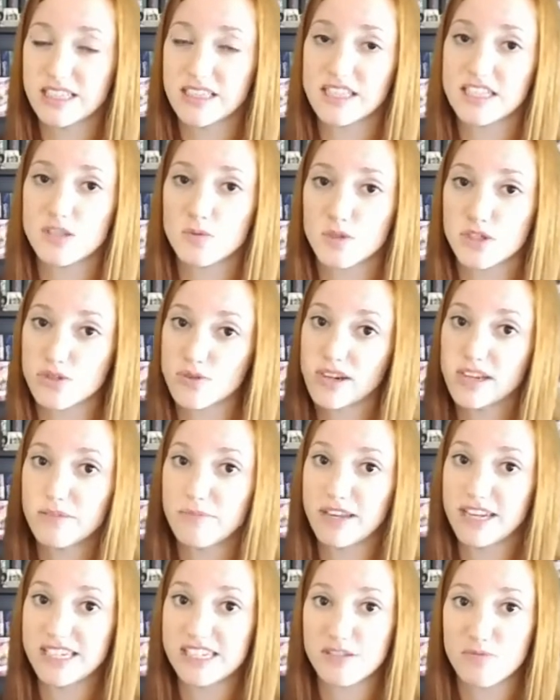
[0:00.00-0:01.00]
This was
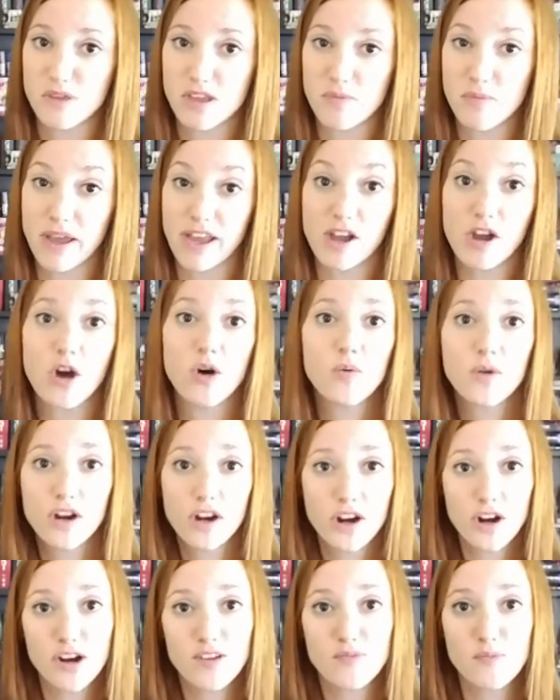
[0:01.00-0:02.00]
recommended to me by a
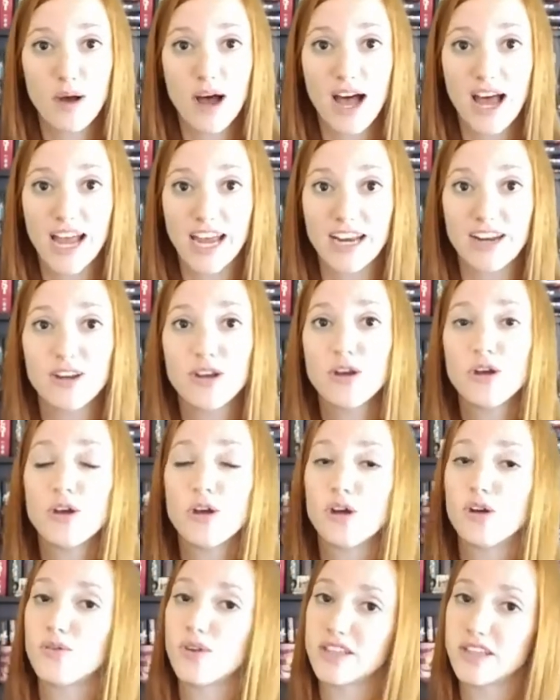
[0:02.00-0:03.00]
coworker of mine
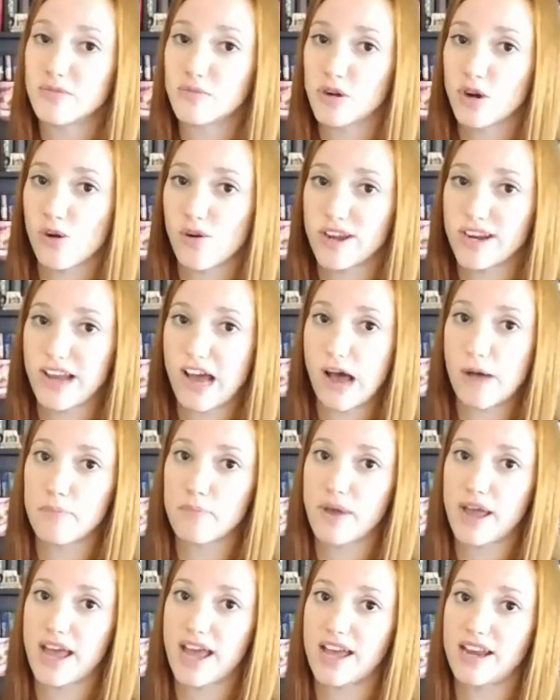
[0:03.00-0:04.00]
who read them growing up,
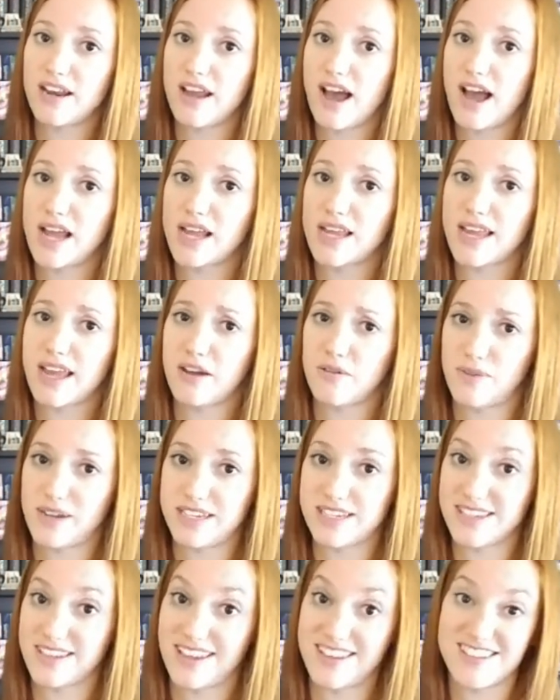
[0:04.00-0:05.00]
and I can't wait
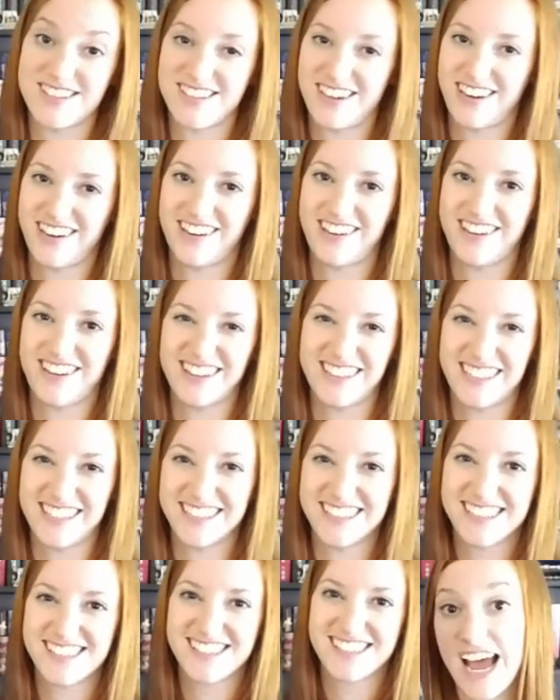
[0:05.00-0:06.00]
to get started on these.